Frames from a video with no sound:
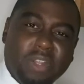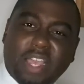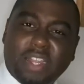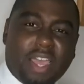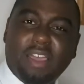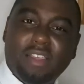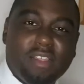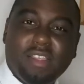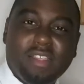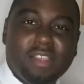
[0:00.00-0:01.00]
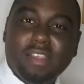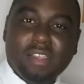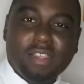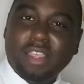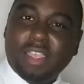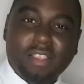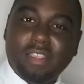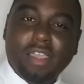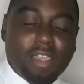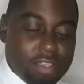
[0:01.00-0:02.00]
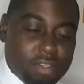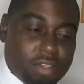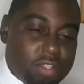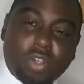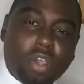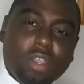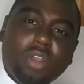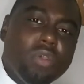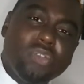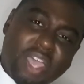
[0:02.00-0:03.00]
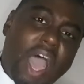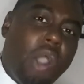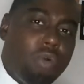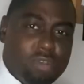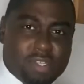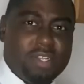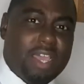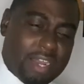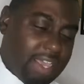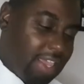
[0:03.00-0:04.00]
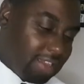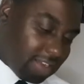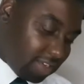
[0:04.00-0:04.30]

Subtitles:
like that. You're going to lose out like that.